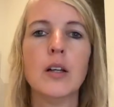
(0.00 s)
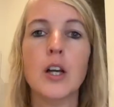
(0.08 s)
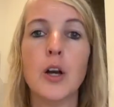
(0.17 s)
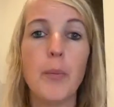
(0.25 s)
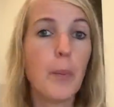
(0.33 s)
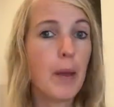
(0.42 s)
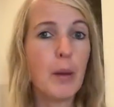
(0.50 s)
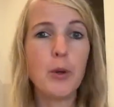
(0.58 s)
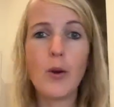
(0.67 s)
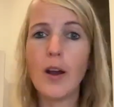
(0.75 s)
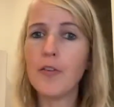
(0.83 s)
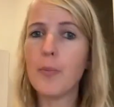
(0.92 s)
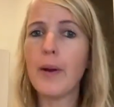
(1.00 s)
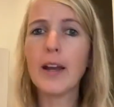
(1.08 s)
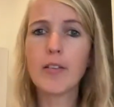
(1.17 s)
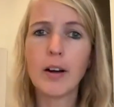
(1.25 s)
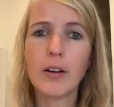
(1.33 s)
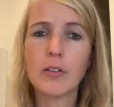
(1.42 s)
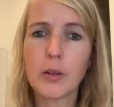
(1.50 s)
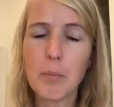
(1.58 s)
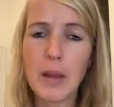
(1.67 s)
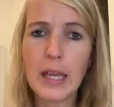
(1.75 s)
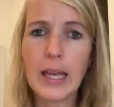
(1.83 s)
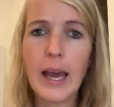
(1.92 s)
But maybe you have a background in
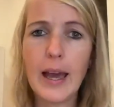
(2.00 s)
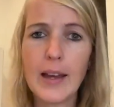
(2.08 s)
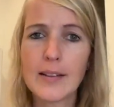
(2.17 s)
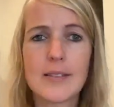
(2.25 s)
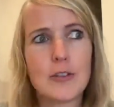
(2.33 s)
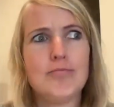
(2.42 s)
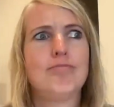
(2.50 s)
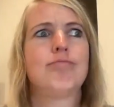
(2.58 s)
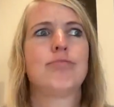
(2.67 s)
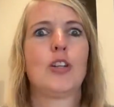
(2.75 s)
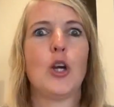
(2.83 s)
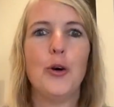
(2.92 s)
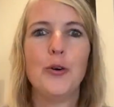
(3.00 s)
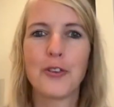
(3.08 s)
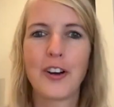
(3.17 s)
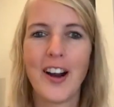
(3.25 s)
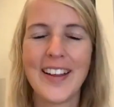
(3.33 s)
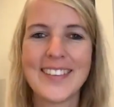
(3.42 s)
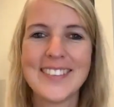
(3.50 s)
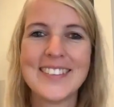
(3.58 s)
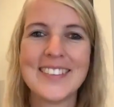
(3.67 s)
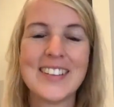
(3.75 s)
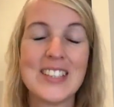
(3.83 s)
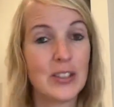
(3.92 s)
making ads. Go for it.
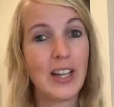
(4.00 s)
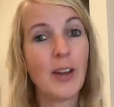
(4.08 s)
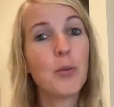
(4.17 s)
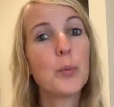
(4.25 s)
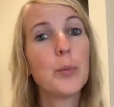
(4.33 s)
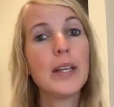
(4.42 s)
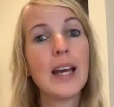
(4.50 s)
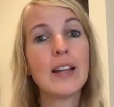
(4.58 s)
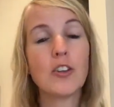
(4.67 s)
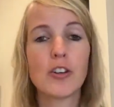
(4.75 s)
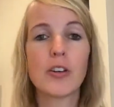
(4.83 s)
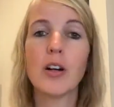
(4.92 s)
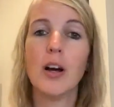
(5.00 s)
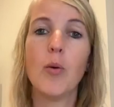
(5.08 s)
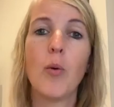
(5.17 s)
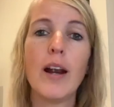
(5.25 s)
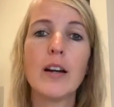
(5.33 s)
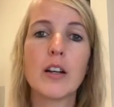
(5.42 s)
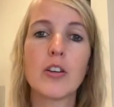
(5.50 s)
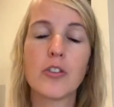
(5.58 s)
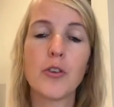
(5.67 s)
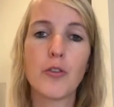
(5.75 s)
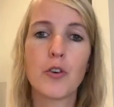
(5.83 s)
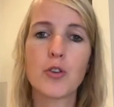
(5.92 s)
So that would be then your awareness,
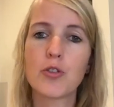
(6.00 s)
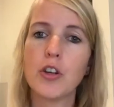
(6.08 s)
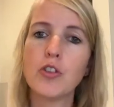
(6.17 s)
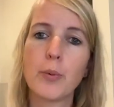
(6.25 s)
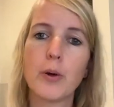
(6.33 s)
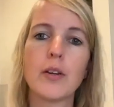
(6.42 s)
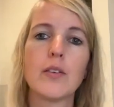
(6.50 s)
your first touch point.